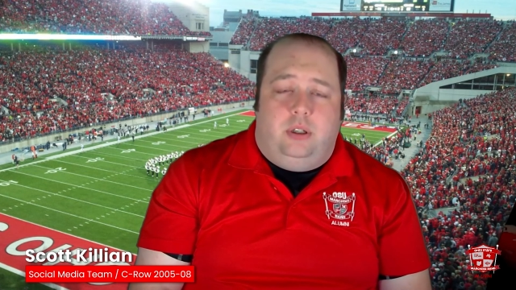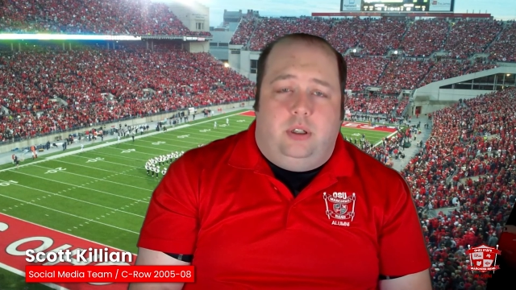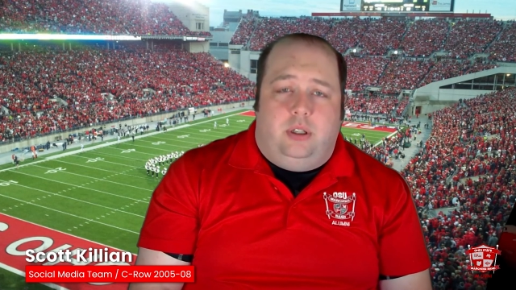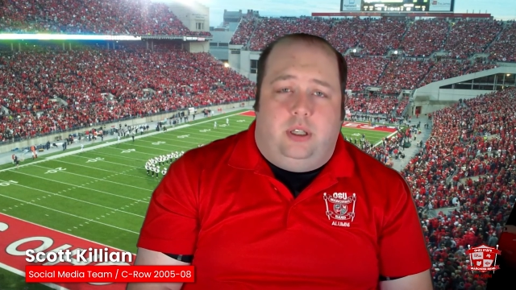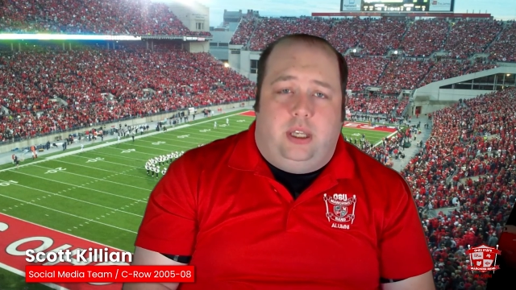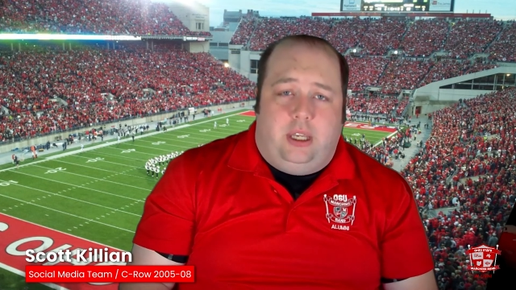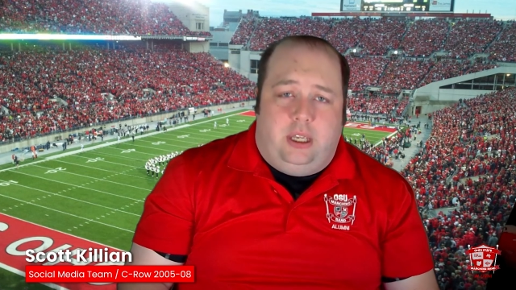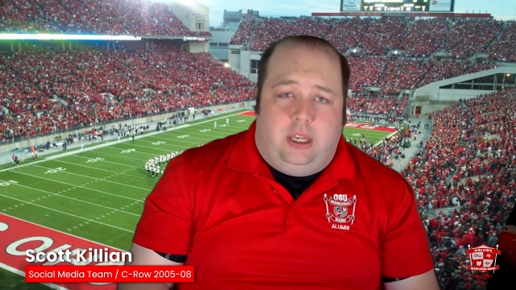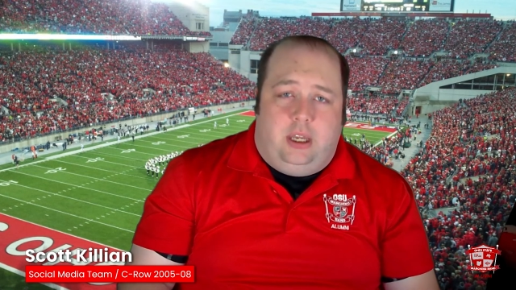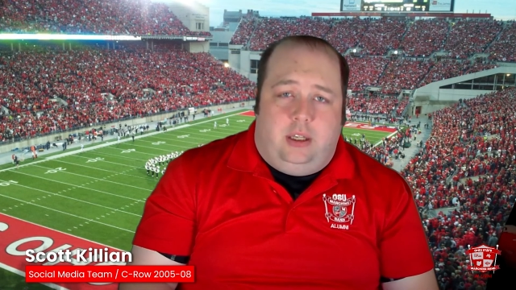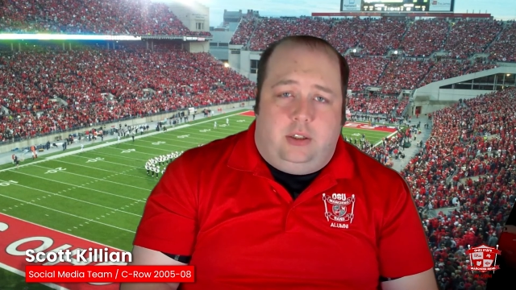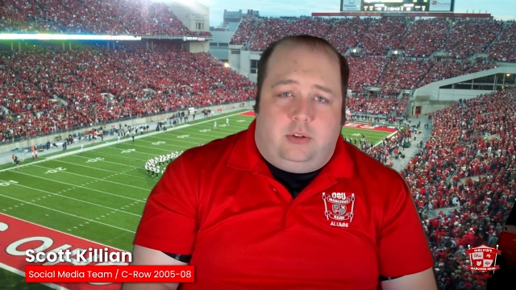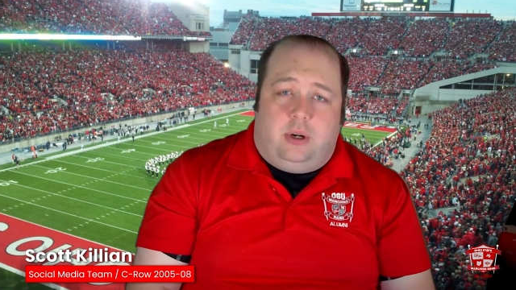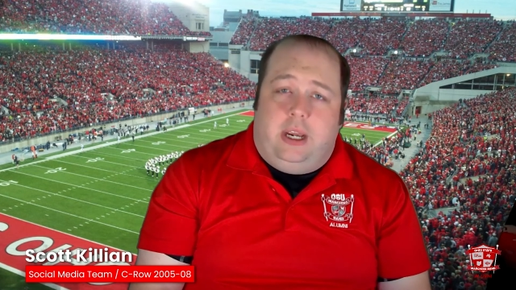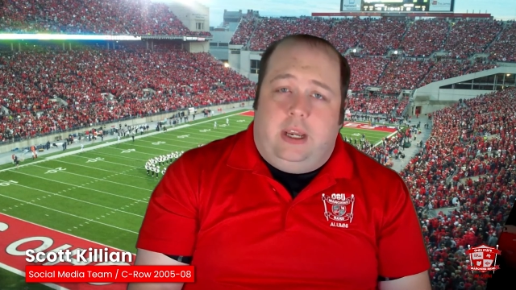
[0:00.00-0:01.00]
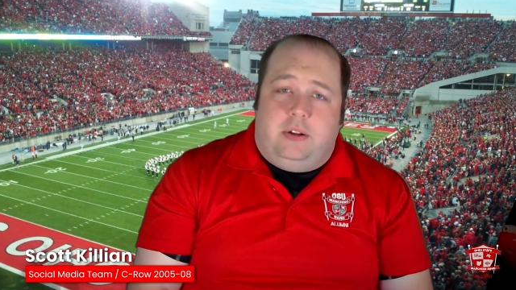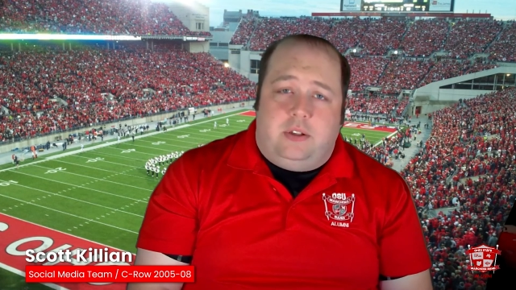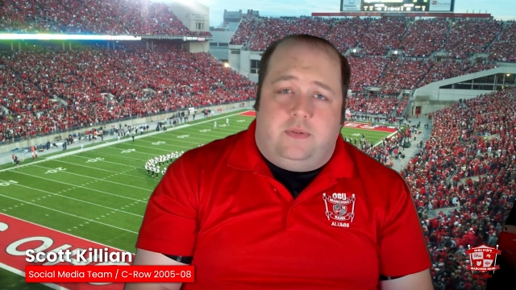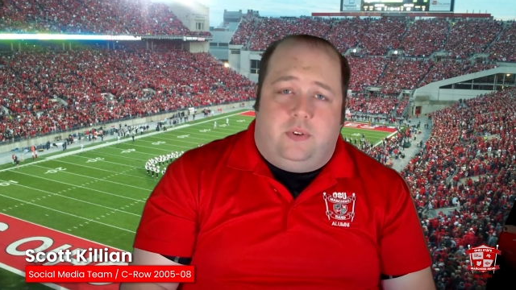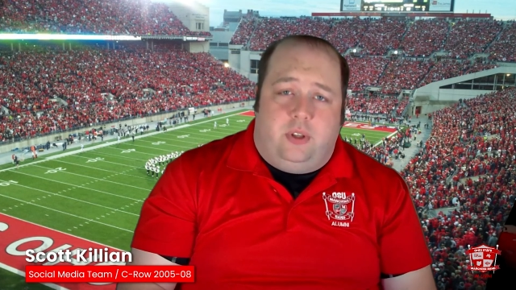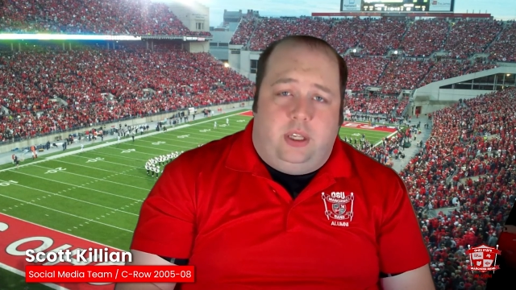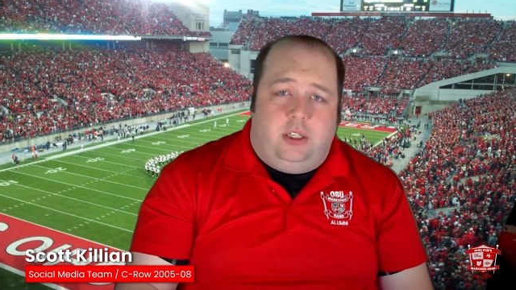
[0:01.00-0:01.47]
the tryouts
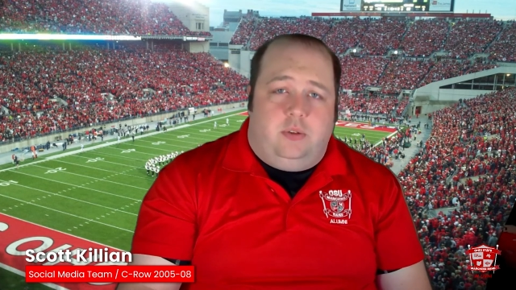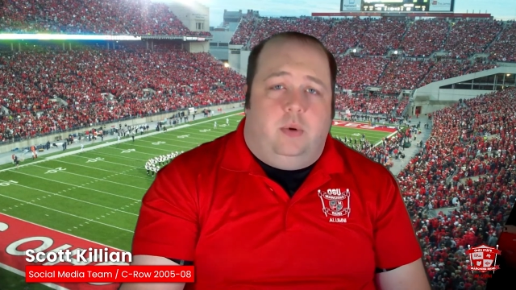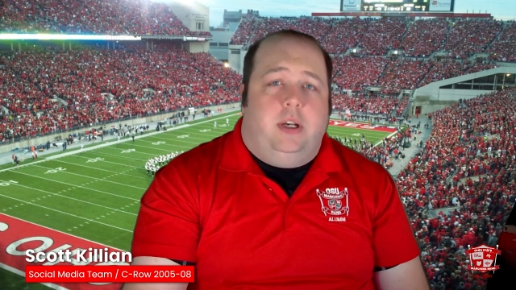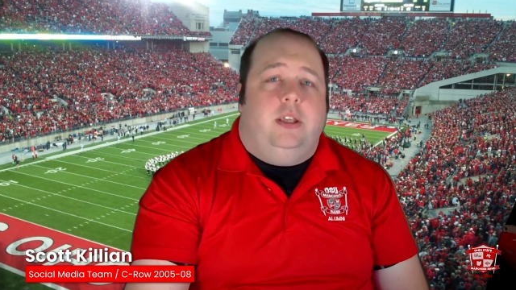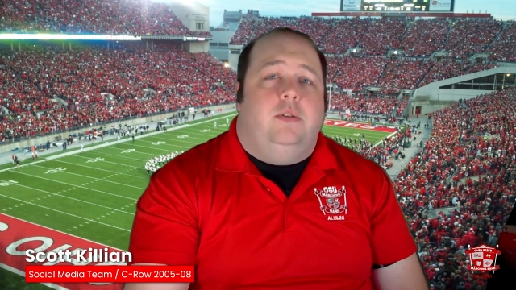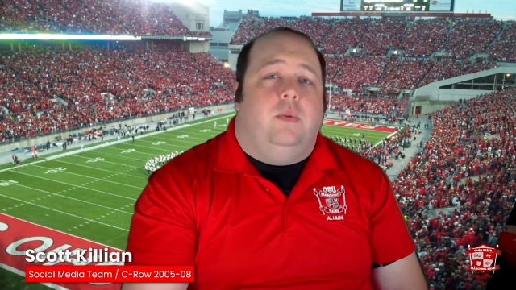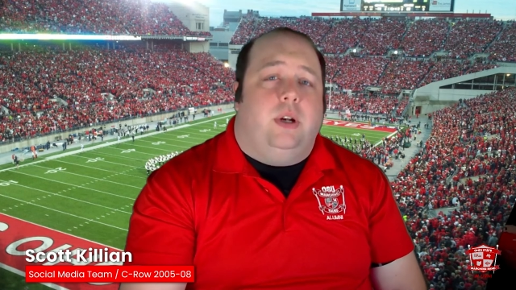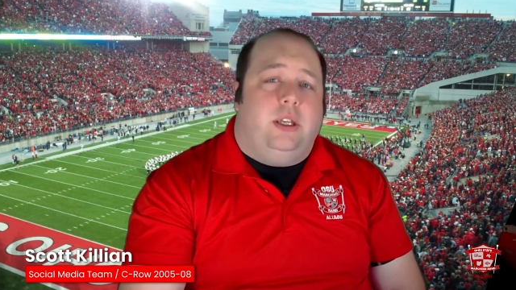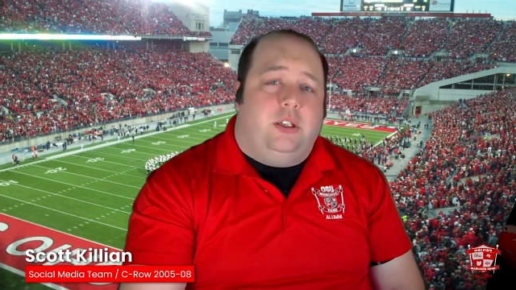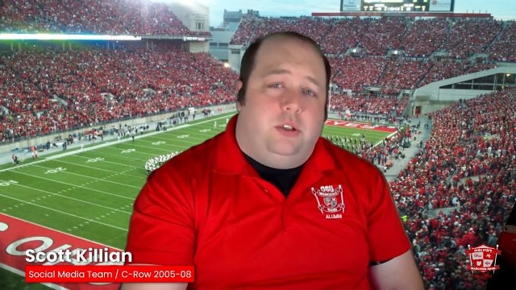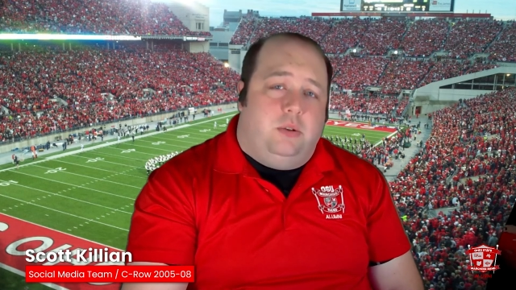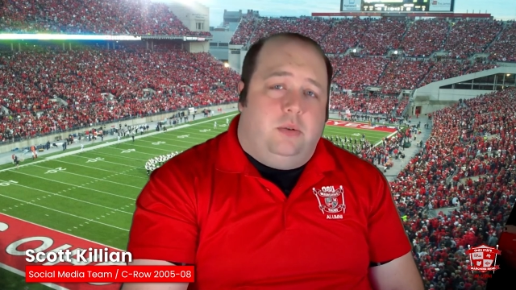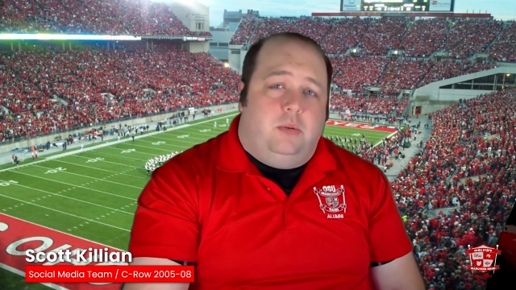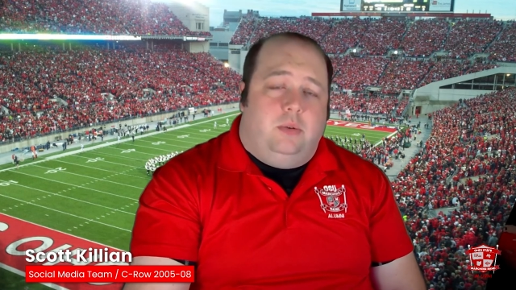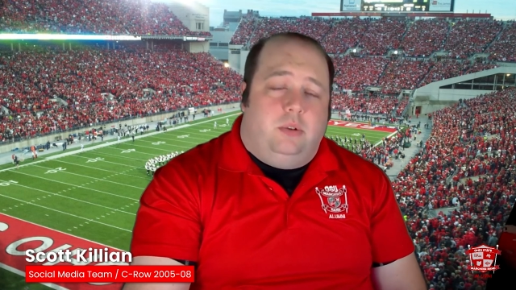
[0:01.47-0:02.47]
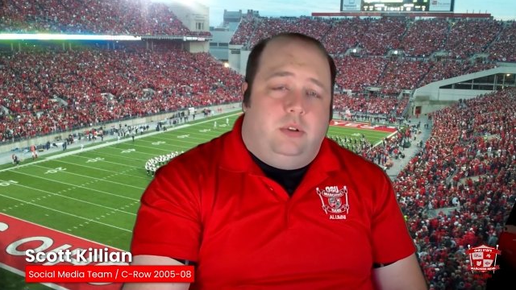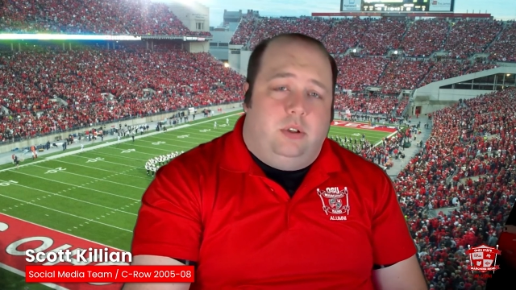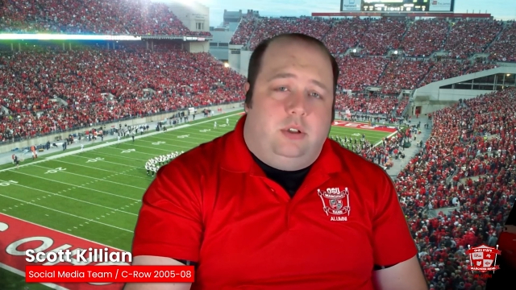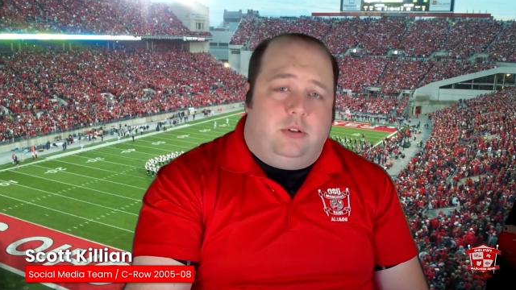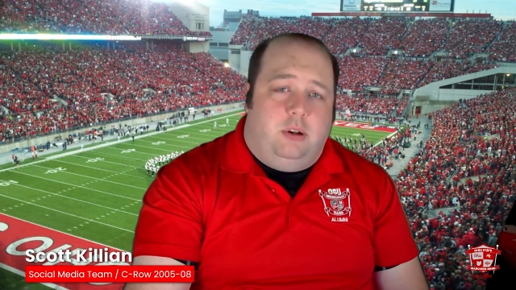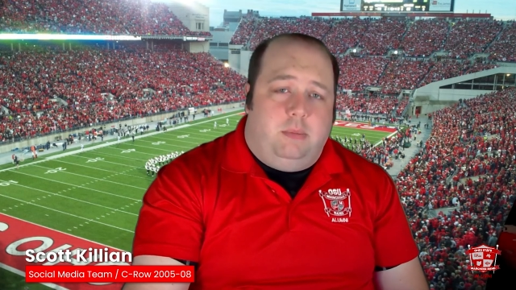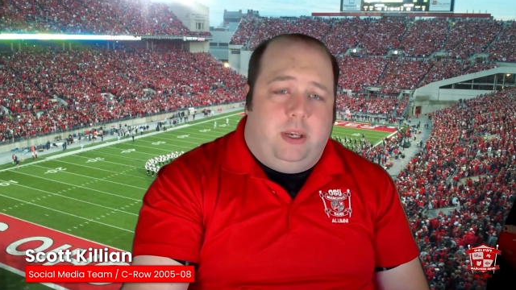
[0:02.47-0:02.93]
for the 2022
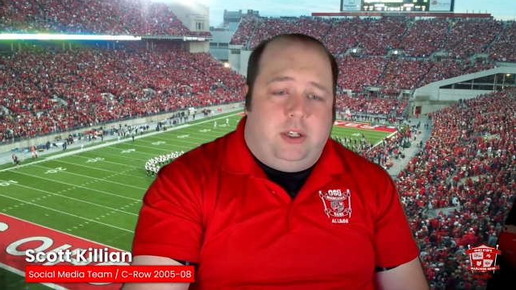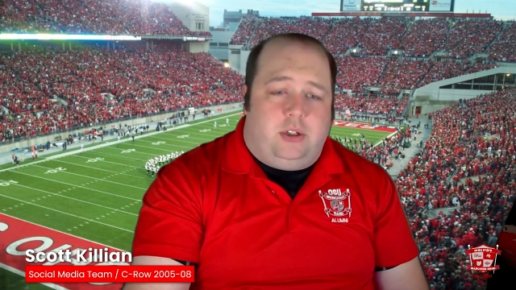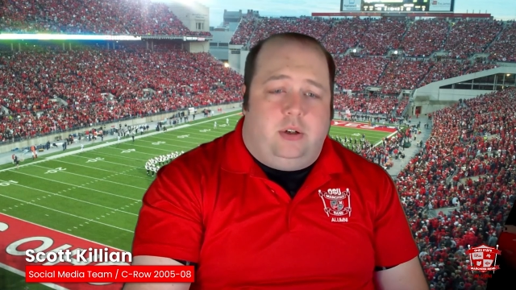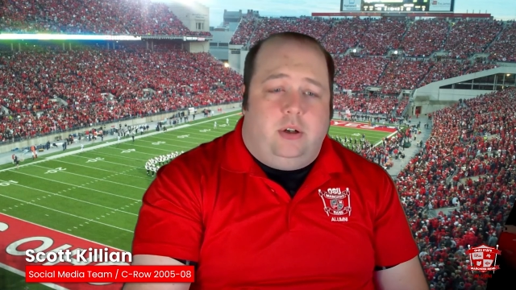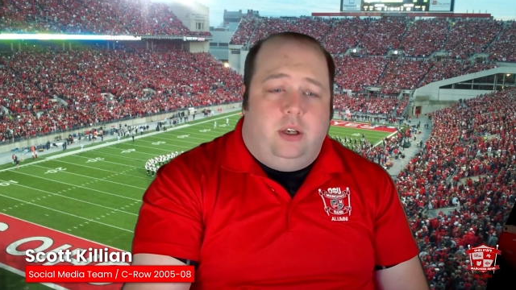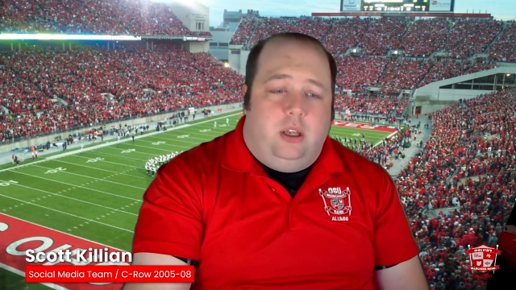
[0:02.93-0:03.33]
drum major.